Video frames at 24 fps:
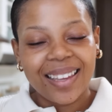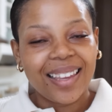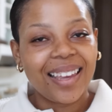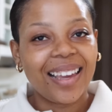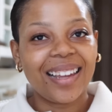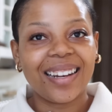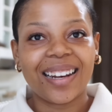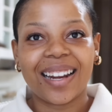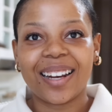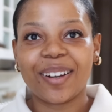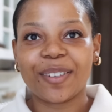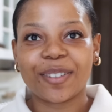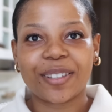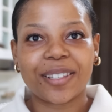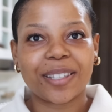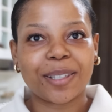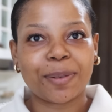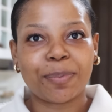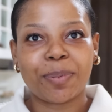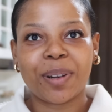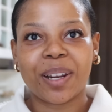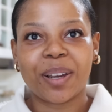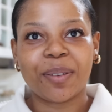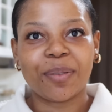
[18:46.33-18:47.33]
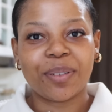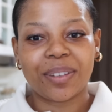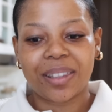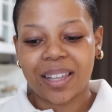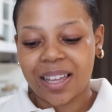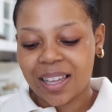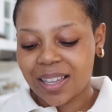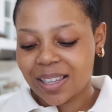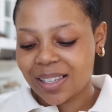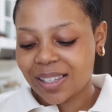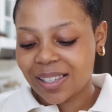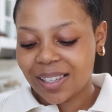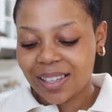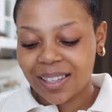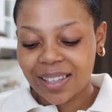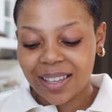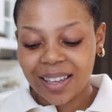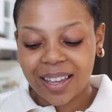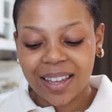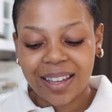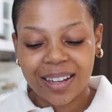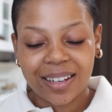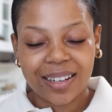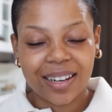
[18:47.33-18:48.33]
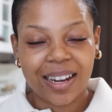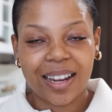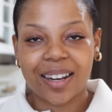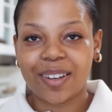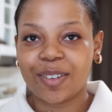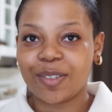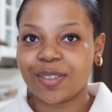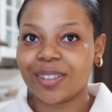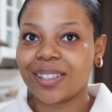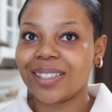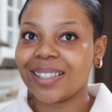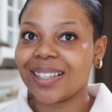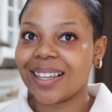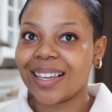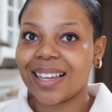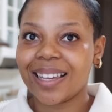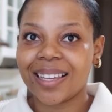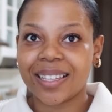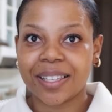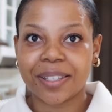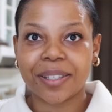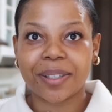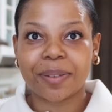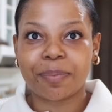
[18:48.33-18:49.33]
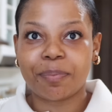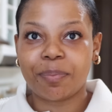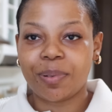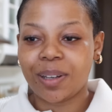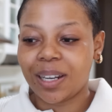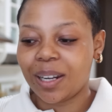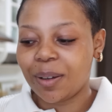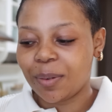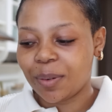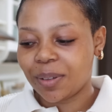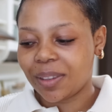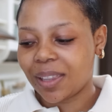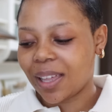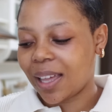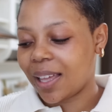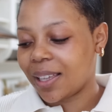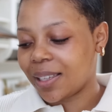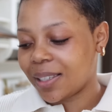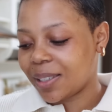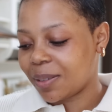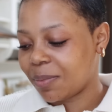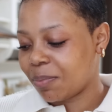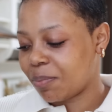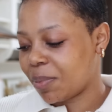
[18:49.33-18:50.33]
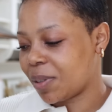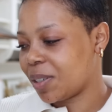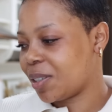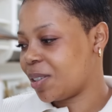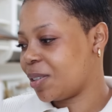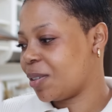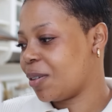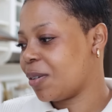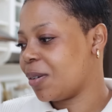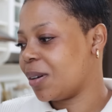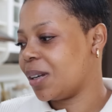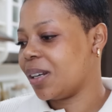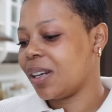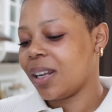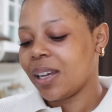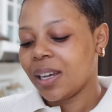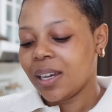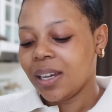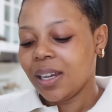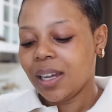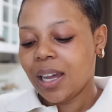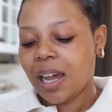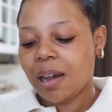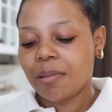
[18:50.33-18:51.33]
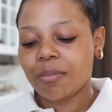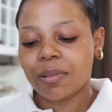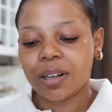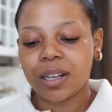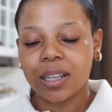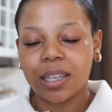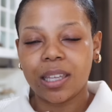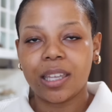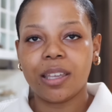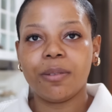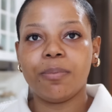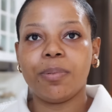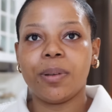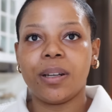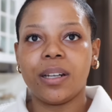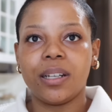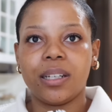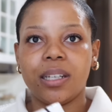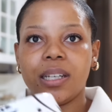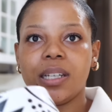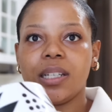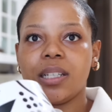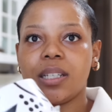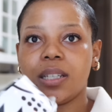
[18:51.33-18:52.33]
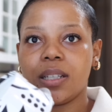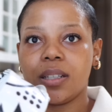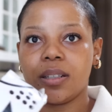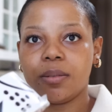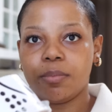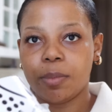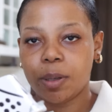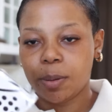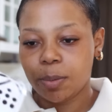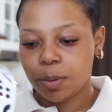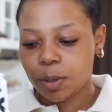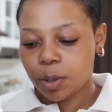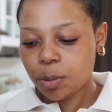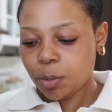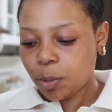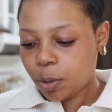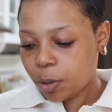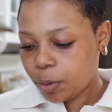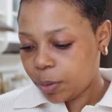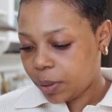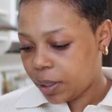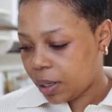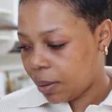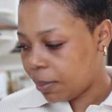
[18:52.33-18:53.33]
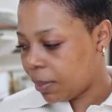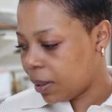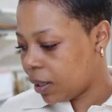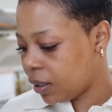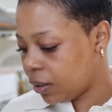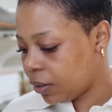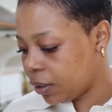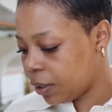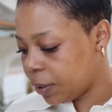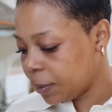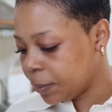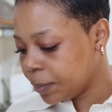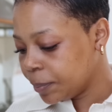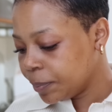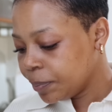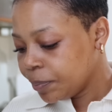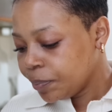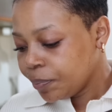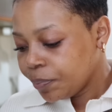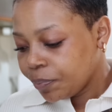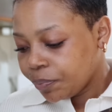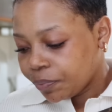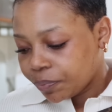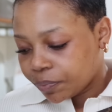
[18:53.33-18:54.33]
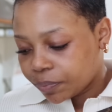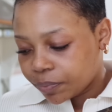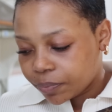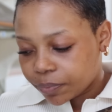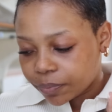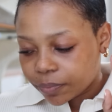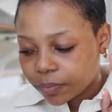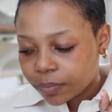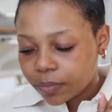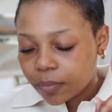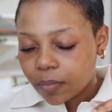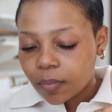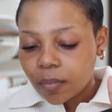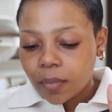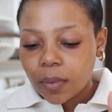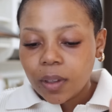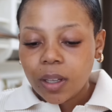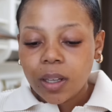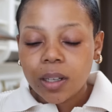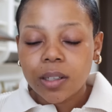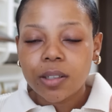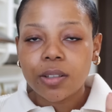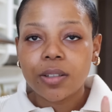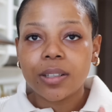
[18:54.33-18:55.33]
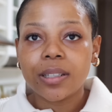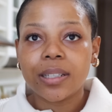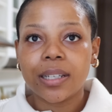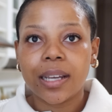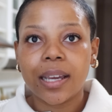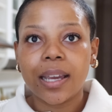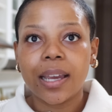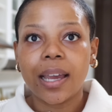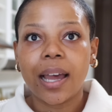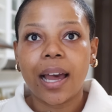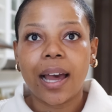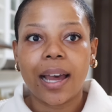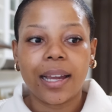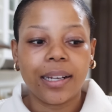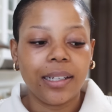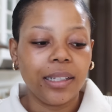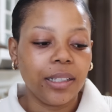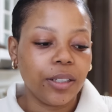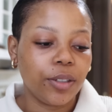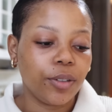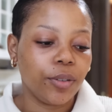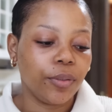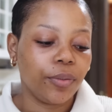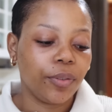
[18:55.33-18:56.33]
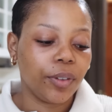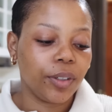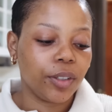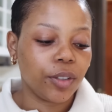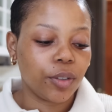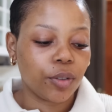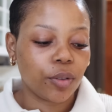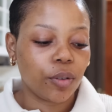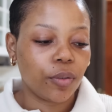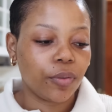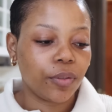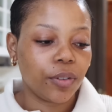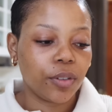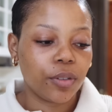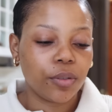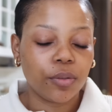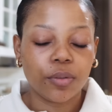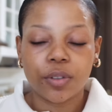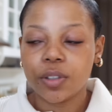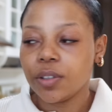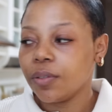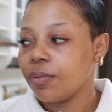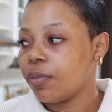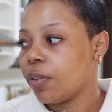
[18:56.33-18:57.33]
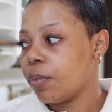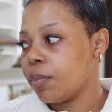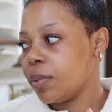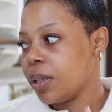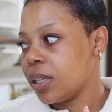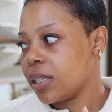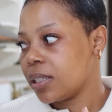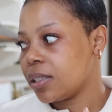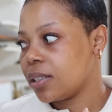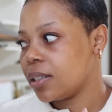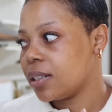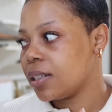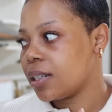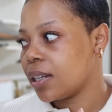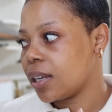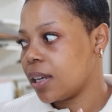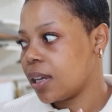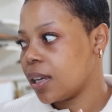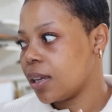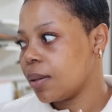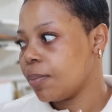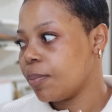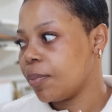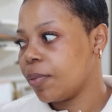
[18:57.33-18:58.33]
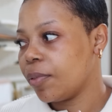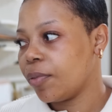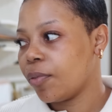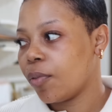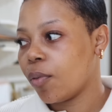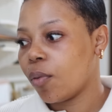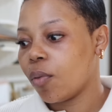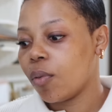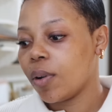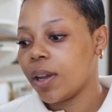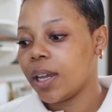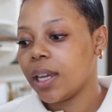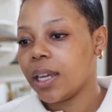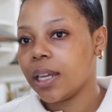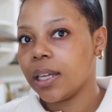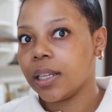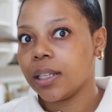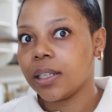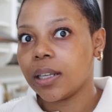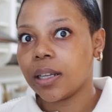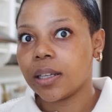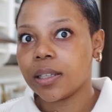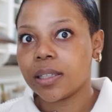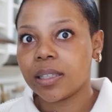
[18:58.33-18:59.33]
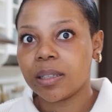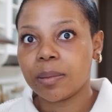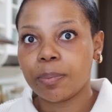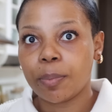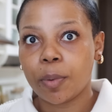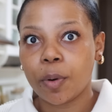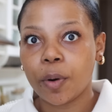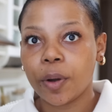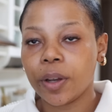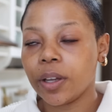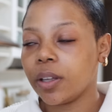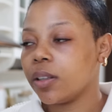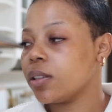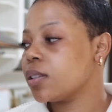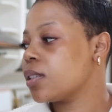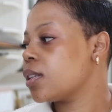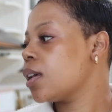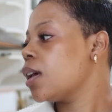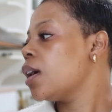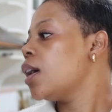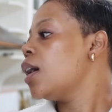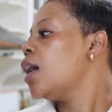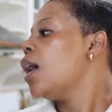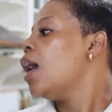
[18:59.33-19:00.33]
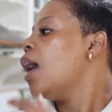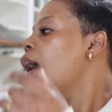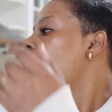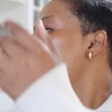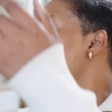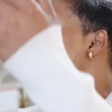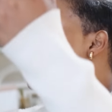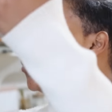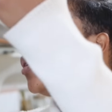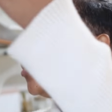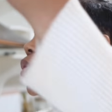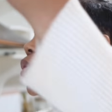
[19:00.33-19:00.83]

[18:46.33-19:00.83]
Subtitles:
Here, Nando's is playing with us. Here, Nando's is playing with us. But you know what? I'm going to keep it and eat it maybe tomorrow when I'm hungry. Today, I need to finish off the sushi from yesterday before it spoils. And